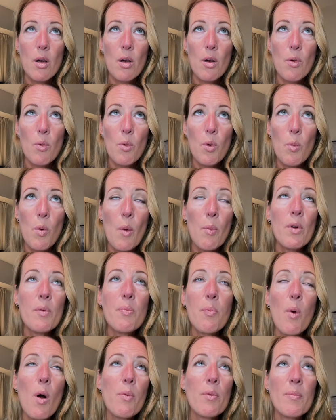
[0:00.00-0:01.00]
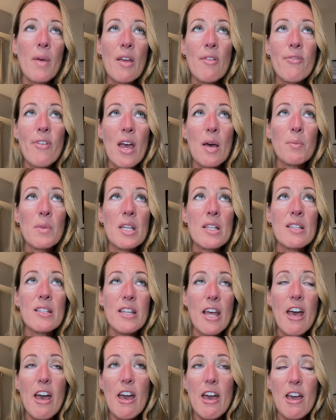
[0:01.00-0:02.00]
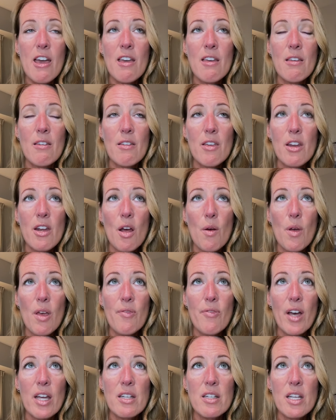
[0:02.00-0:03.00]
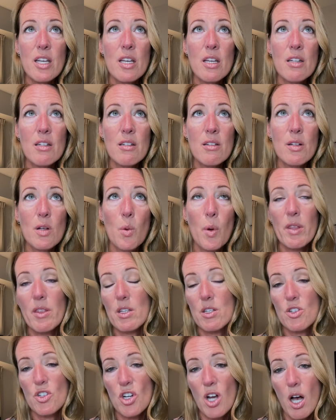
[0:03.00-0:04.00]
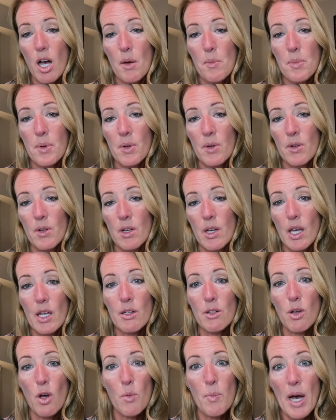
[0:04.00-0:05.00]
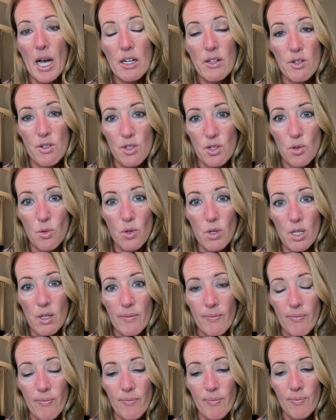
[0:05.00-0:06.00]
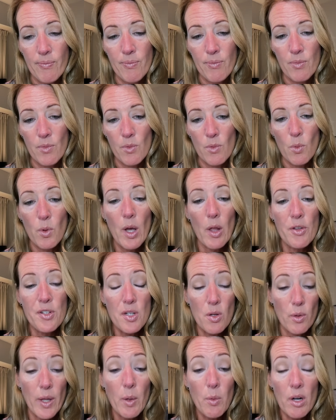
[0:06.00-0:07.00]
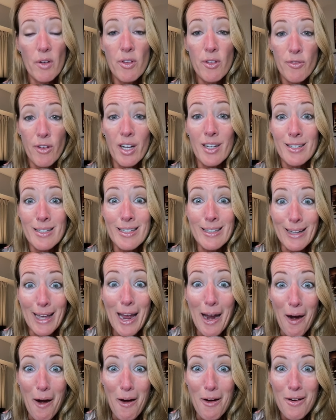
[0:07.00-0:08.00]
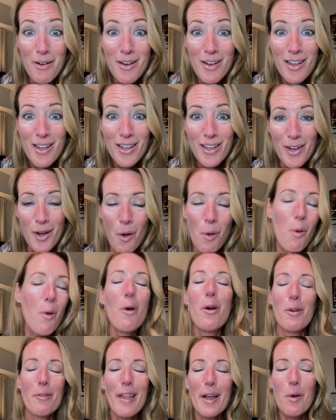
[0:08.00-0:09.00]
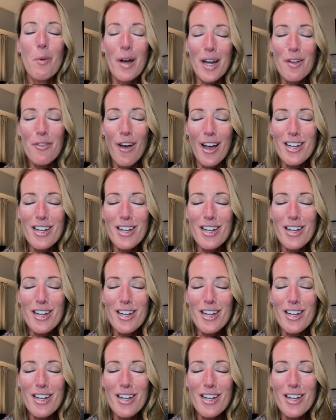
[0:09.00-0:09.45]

well, what would, what would my family say, you know, if I did quit this job and go back to school? Okay. Also, like, what if you fucking didn't care? You know, or like, what if I,